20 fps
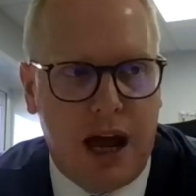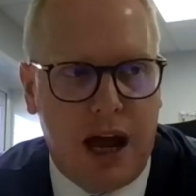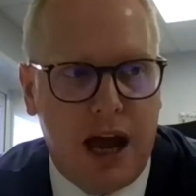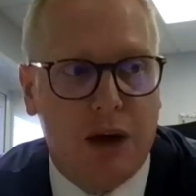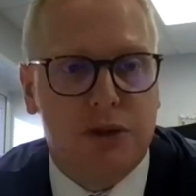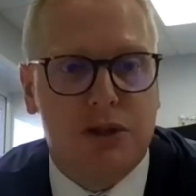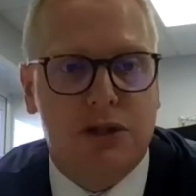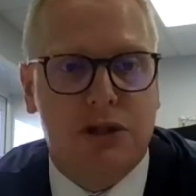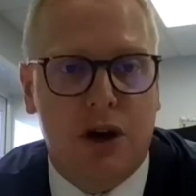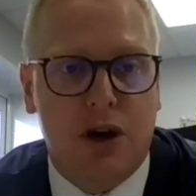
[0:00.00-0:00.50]

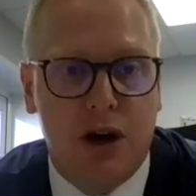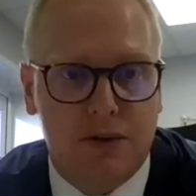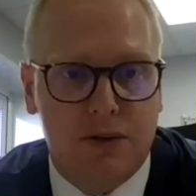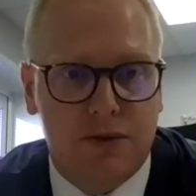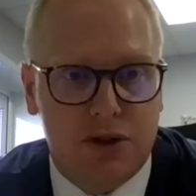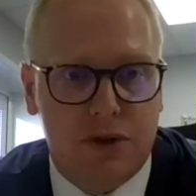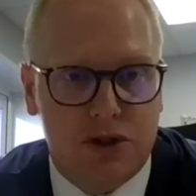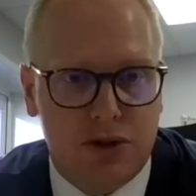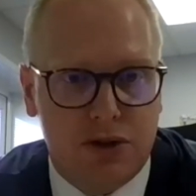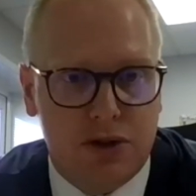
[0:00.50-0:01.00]
outside of
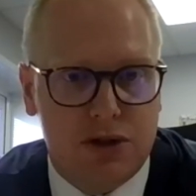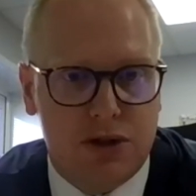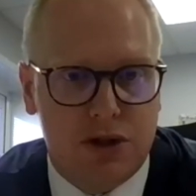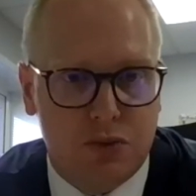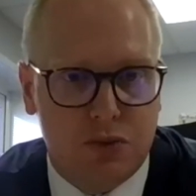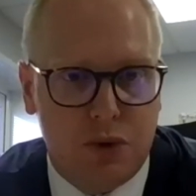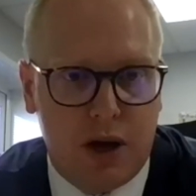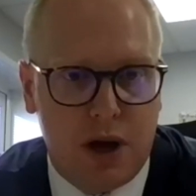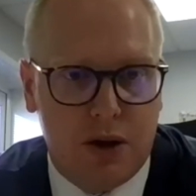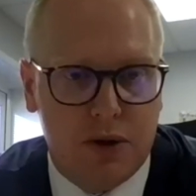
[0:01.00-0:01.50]
the trust
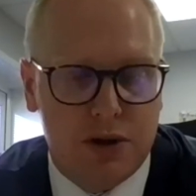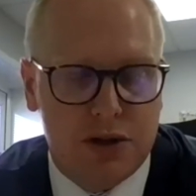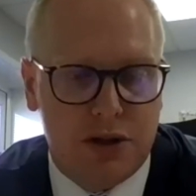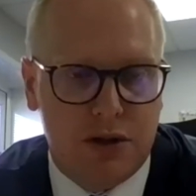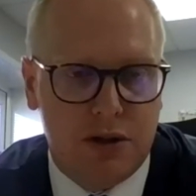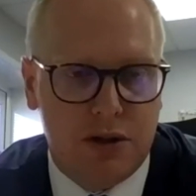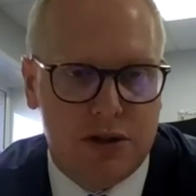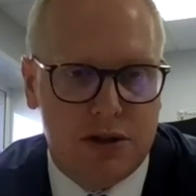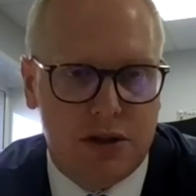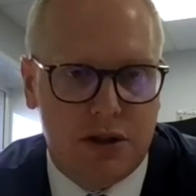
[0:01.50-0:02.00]
as well
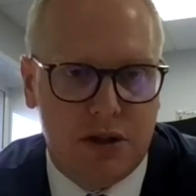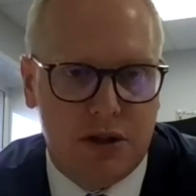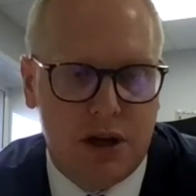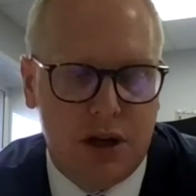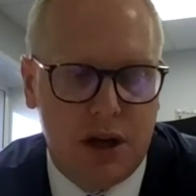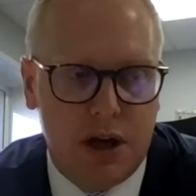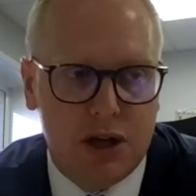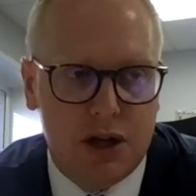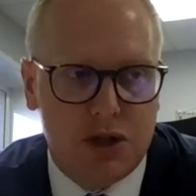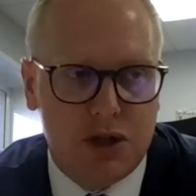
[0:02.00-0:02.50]
to
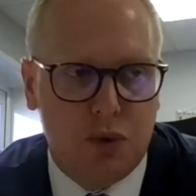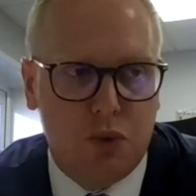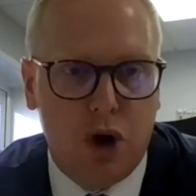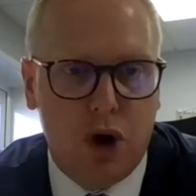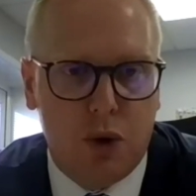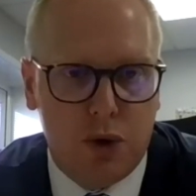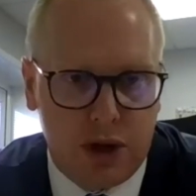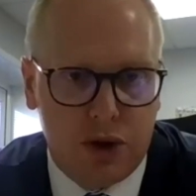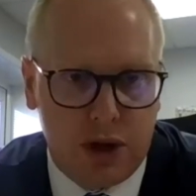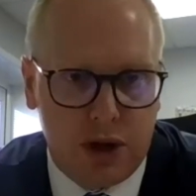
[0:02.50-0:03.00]
work
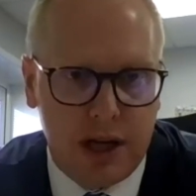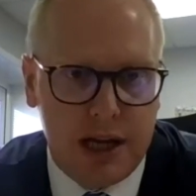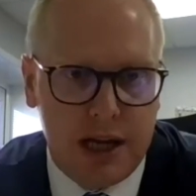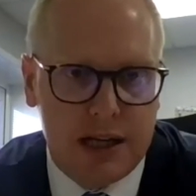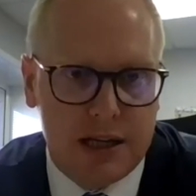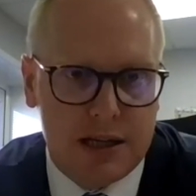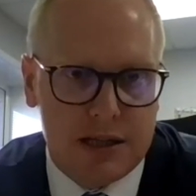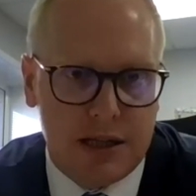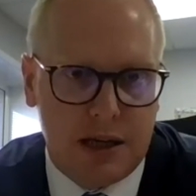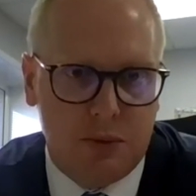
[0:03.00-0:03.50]
with other
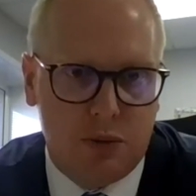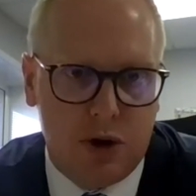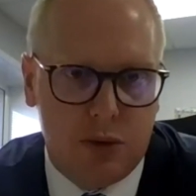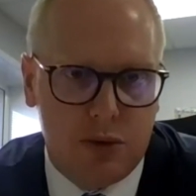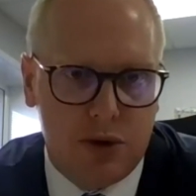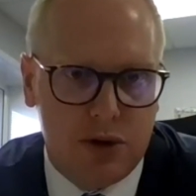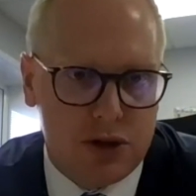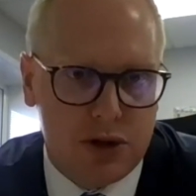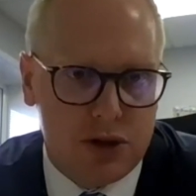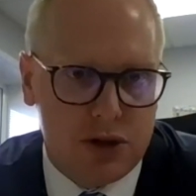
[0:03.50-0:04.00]
leaders and work
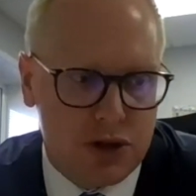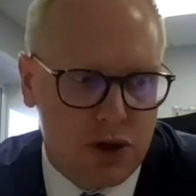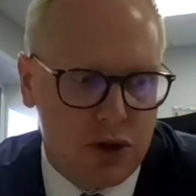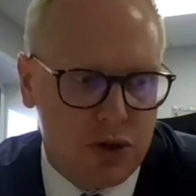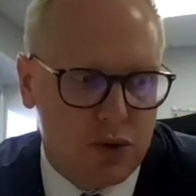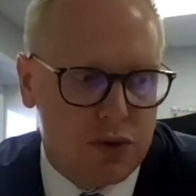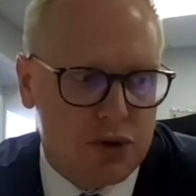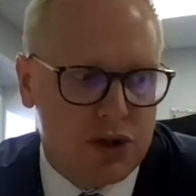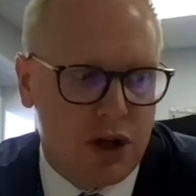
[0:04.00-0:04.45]
with other schools.